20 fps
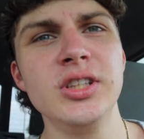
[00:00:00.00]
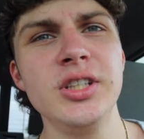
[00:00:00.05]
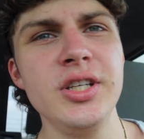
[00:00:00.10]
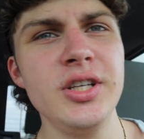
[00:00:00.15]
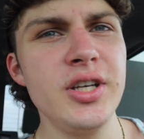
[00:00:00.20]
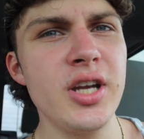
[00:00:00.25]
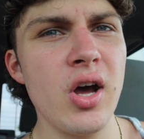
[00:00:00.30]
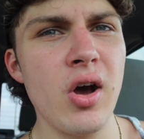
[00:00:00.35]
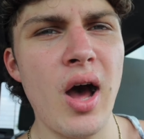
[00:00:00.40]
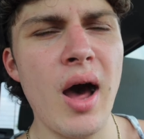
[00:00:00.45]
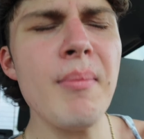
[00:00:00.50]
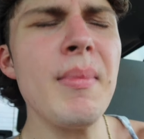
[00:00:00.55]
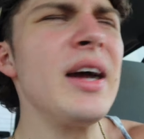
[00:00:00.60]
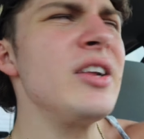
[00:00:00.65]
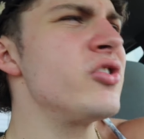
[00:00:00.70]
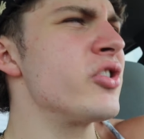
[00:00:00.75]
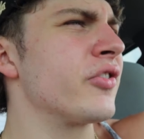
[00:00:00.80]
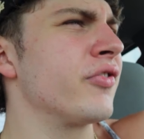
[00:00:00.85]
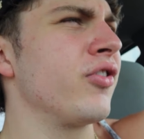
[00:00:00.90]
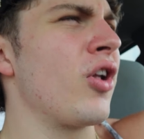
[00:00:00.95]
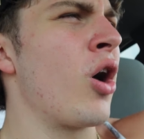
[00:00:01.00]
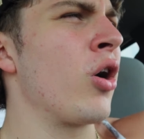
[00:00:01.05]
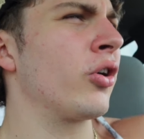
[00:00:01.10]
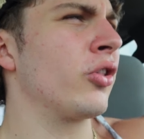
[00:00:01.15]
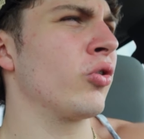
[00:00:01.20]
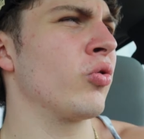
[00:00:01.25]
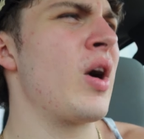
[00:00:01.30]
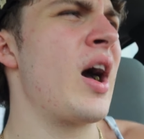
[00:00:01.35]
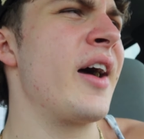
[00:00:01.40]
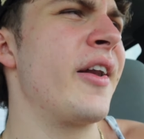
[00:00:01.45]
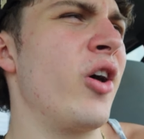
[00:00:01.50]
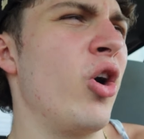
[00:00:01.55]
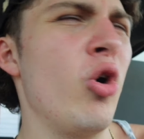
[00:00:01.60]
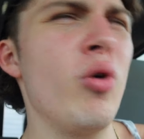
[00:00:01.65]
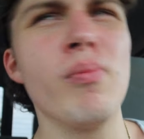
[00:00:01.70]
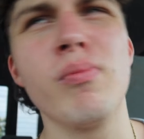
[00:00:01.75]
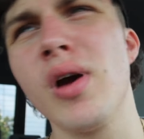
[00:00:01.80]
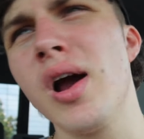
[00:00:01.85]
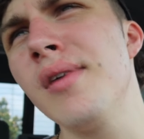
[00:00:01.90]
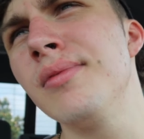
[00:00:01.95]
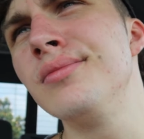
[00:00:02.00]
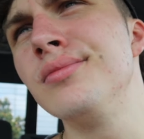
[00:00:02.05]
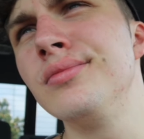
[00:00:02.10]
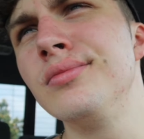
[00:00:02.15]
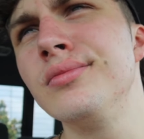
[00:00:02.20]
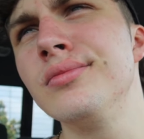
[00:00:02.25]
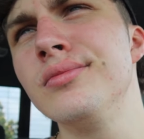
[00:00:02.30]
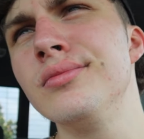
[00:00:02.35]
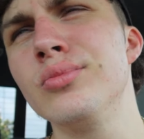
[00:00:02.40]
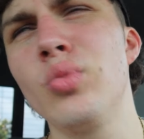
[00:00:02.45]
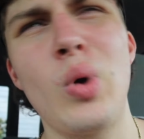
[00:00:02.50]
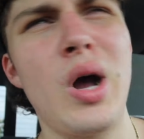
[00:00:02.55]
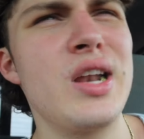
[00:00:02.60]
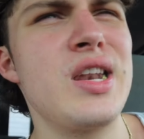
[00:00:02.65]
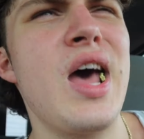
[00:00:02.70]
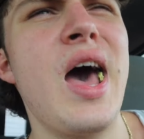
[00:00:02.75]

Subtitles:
You know, I might just vlog the ride home, bro. Why